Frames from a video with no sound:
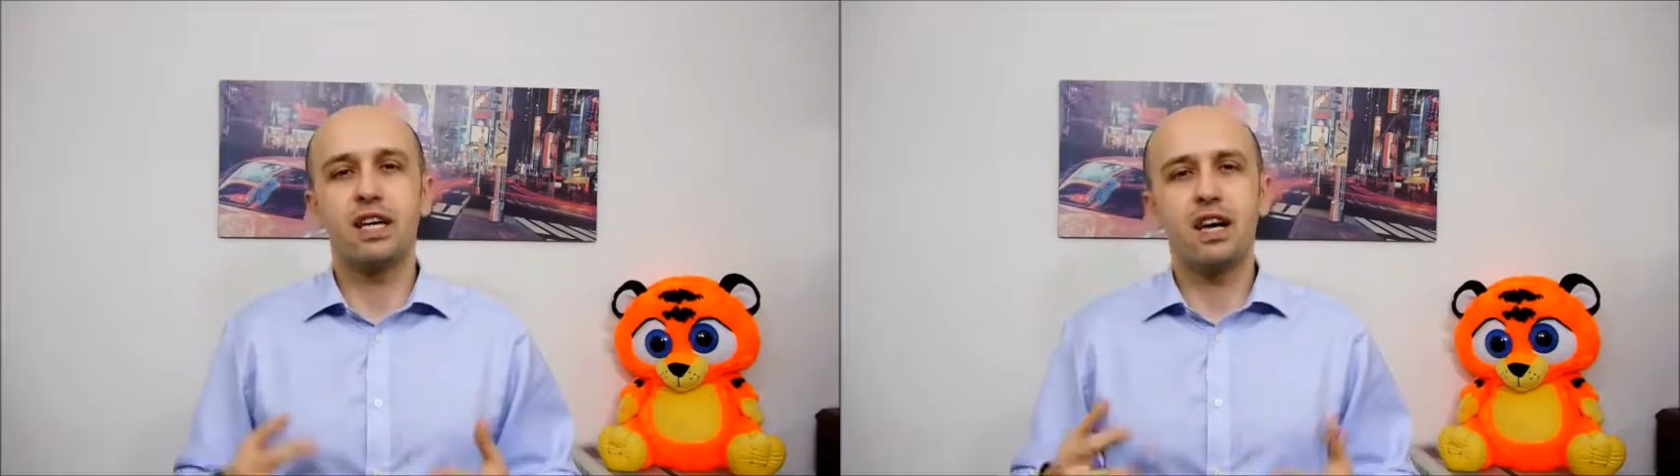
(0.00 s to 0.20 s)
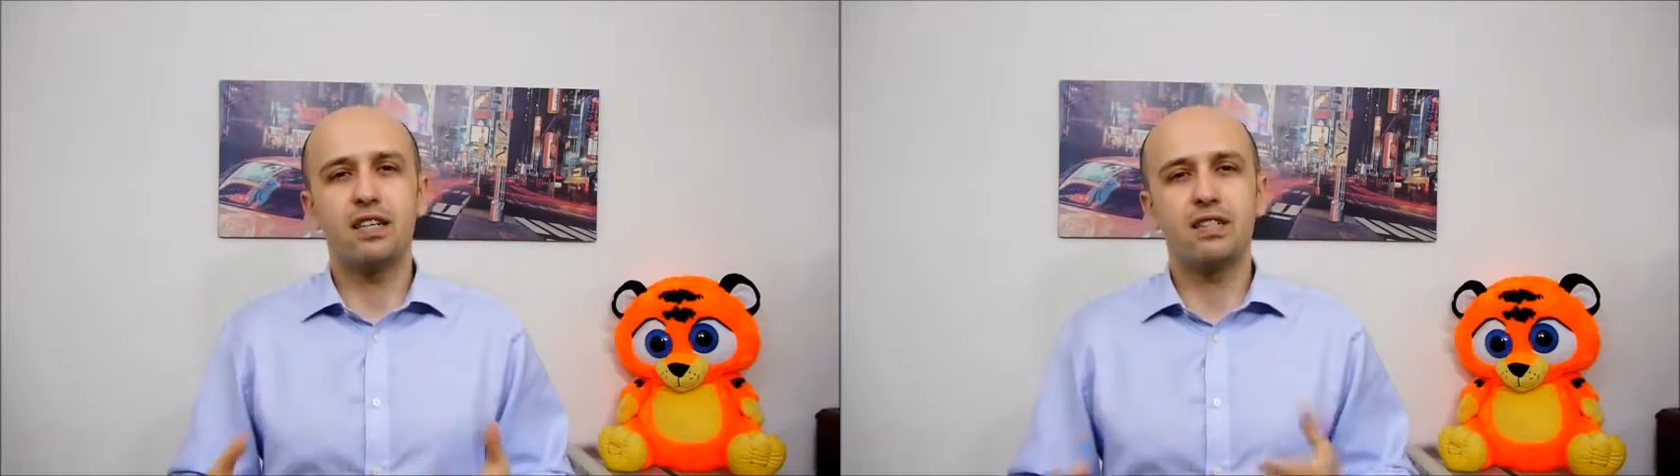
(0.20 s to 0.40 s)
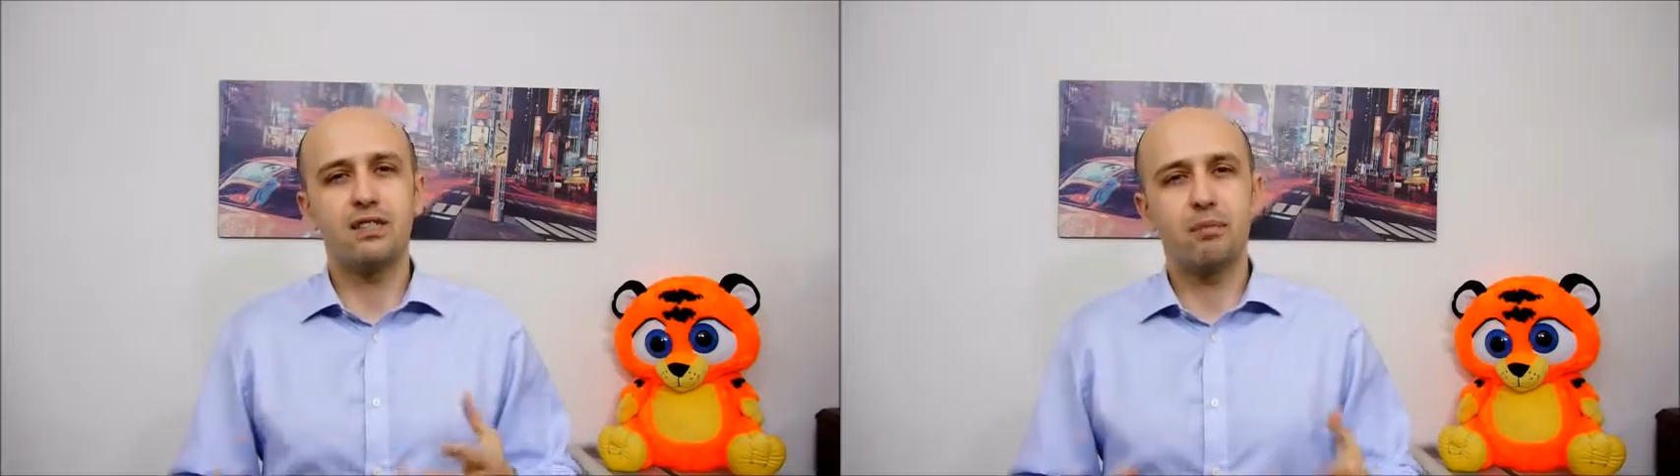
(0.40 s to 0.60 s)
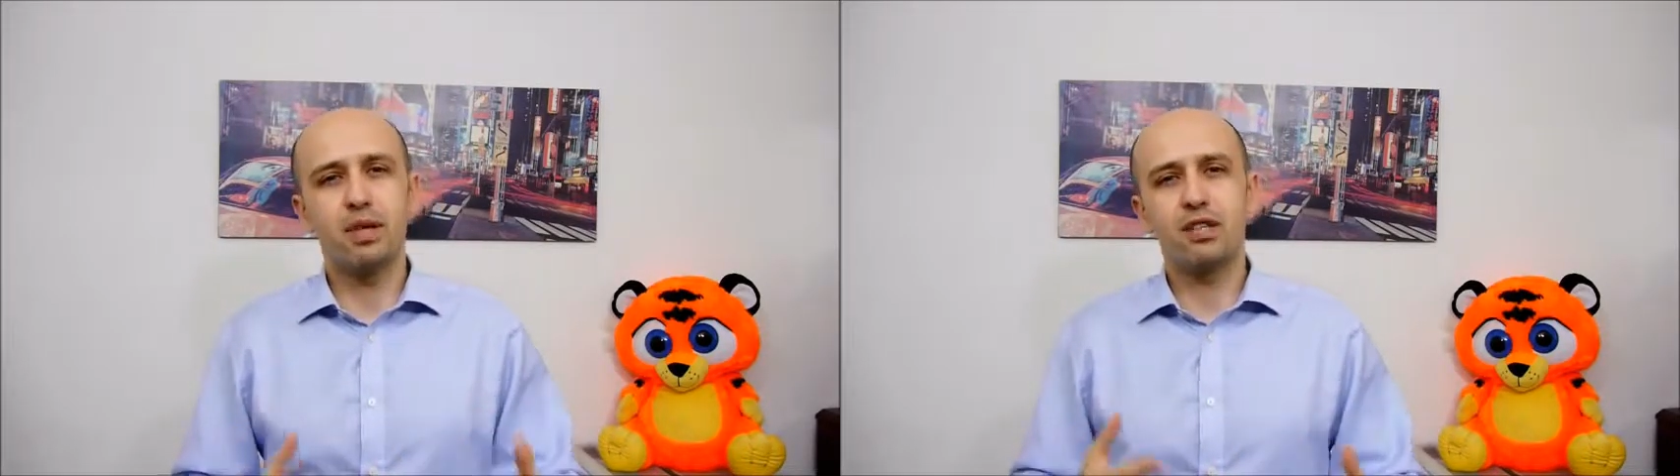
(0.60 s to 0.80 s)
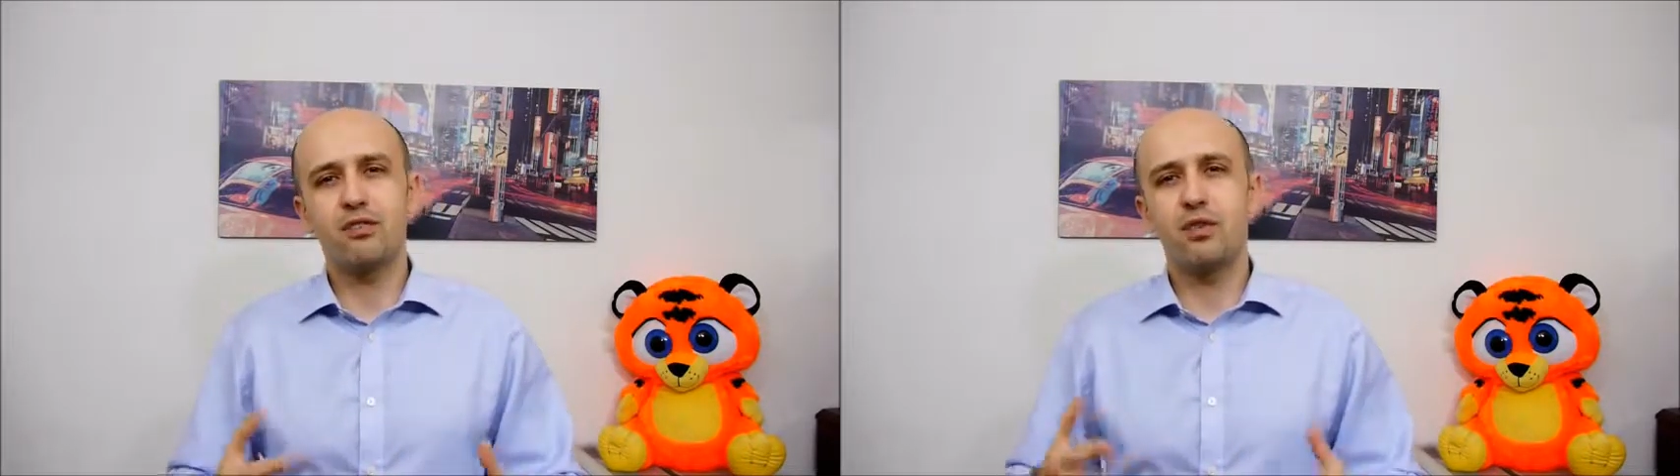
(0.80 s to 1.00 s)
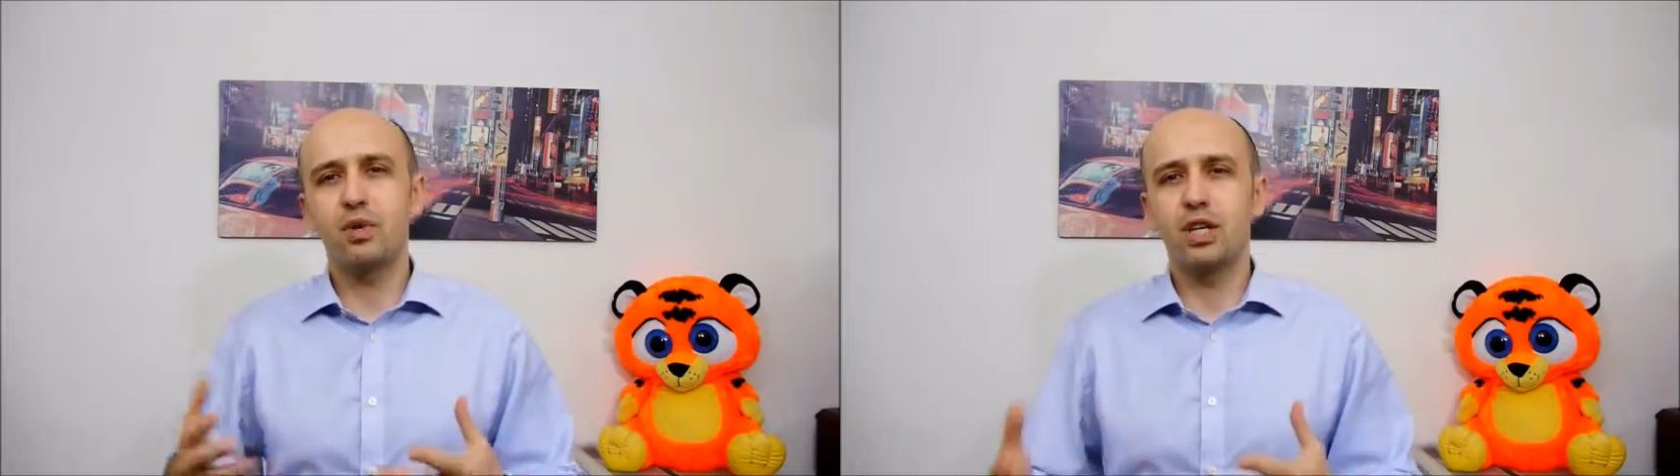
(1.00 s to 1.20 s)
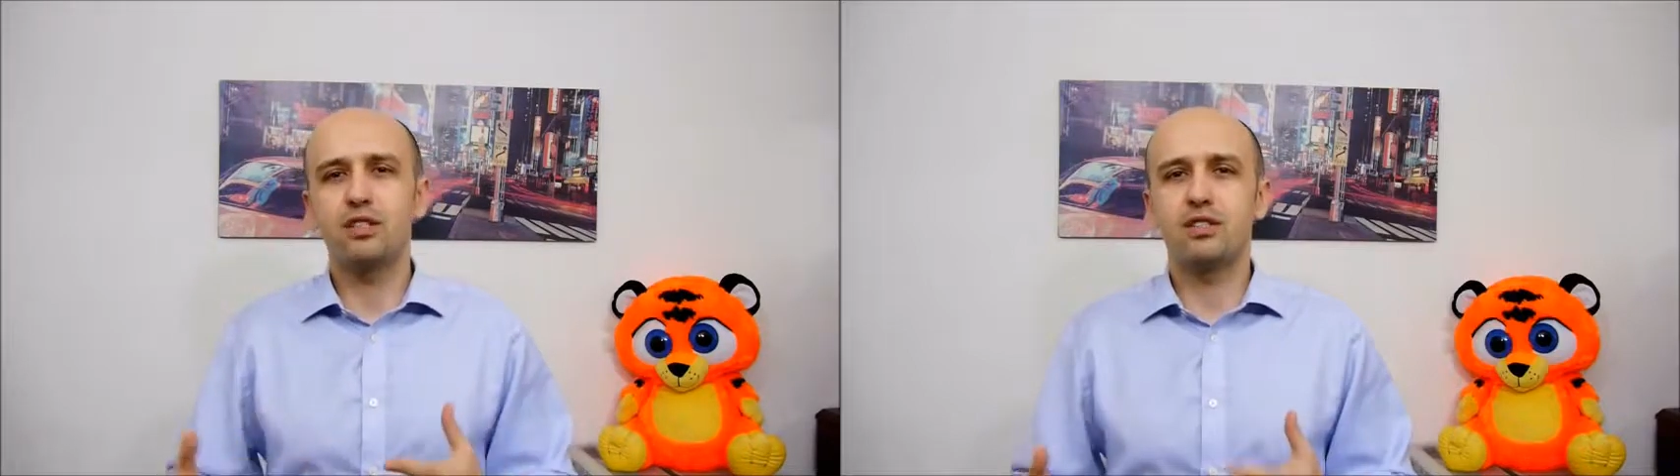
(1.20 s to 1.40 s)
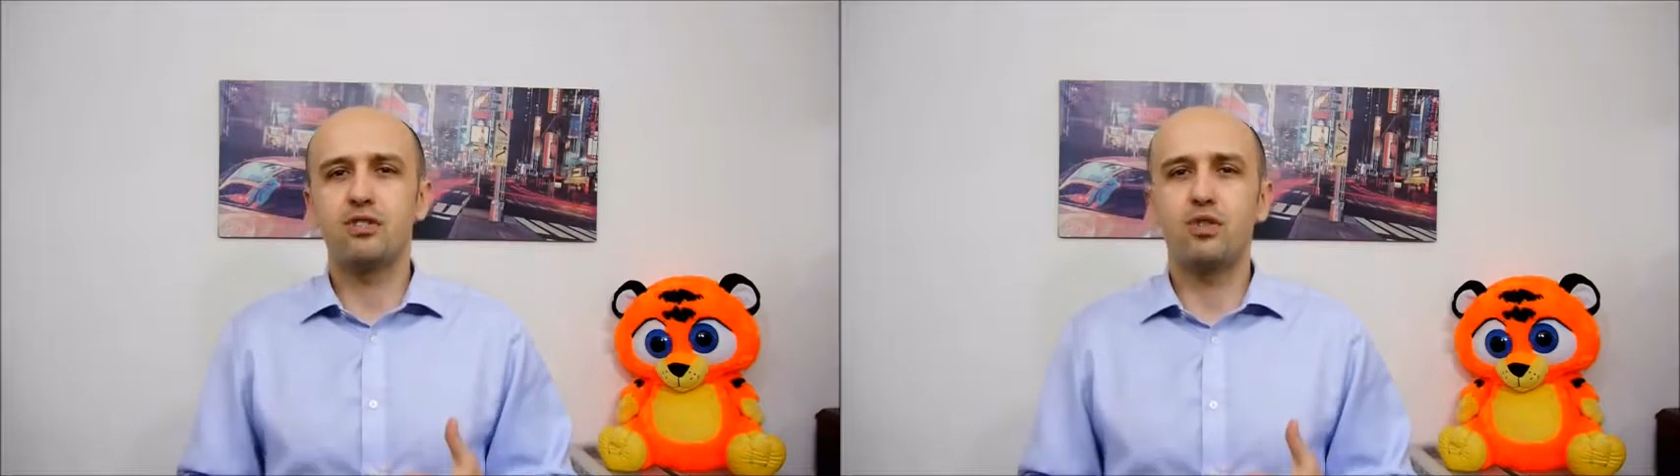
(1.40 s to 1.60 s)
guys, it's a bit of a
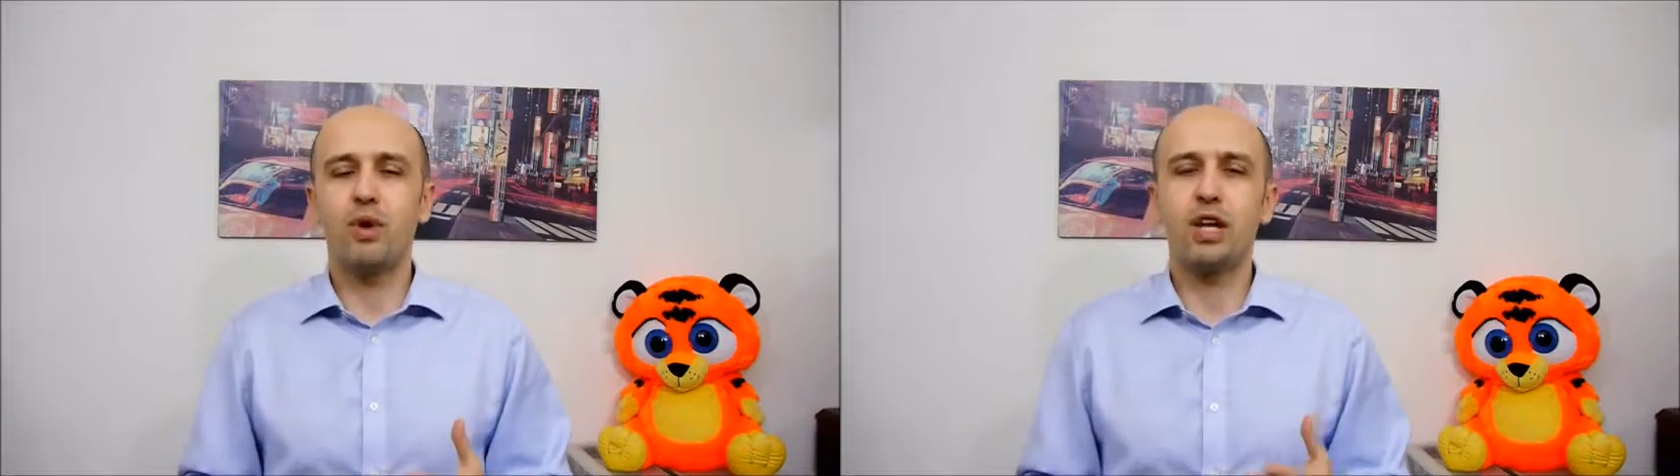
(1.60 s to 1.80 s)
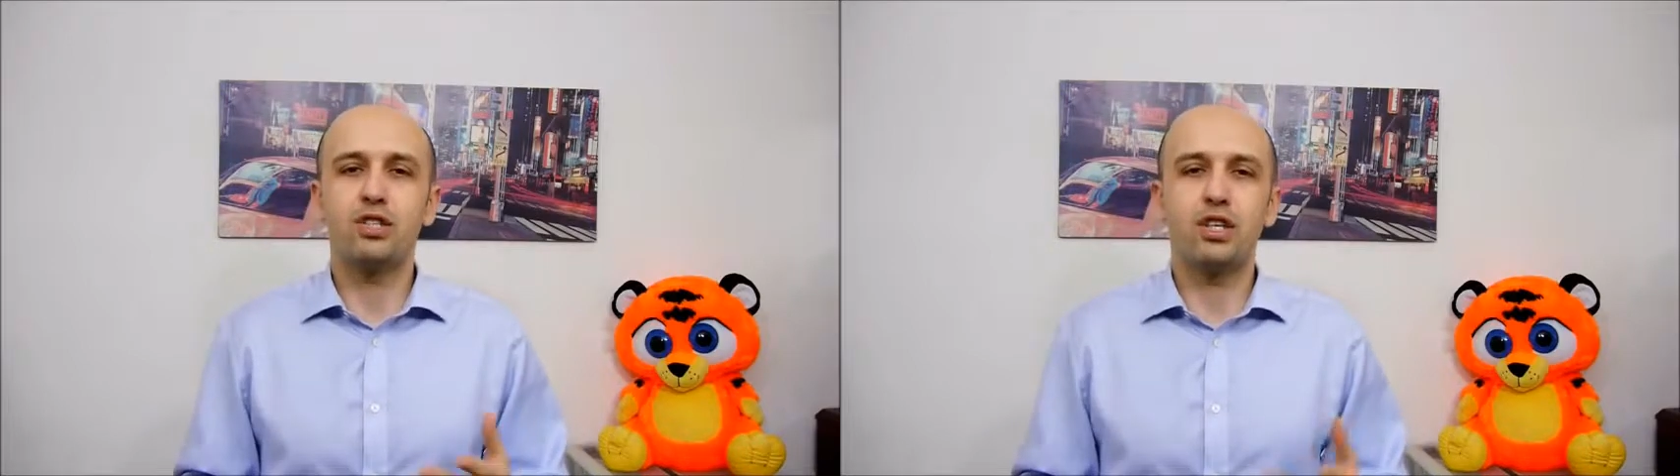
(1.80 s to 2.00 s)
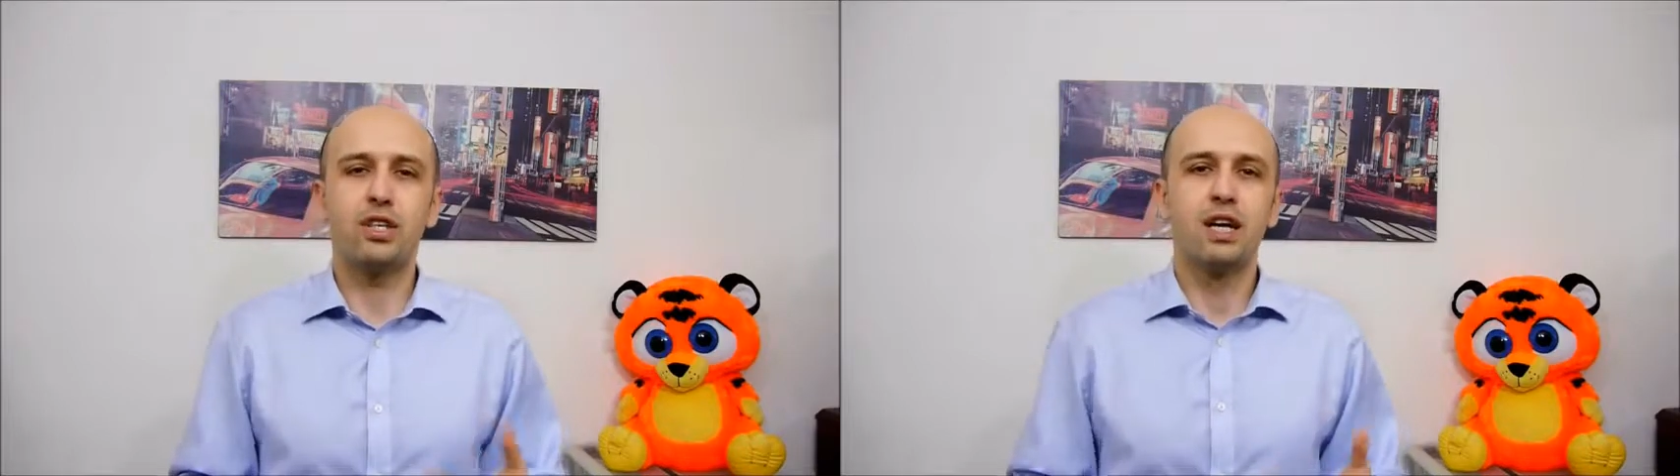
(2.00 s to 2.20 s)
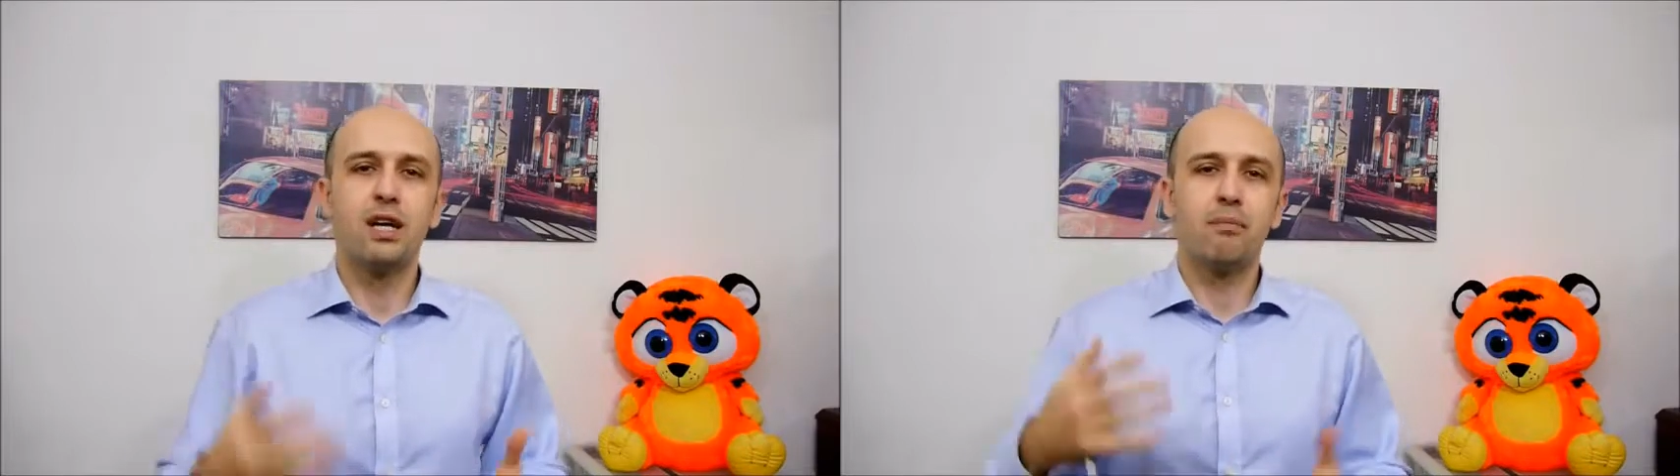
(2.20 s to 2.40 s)
weird situation,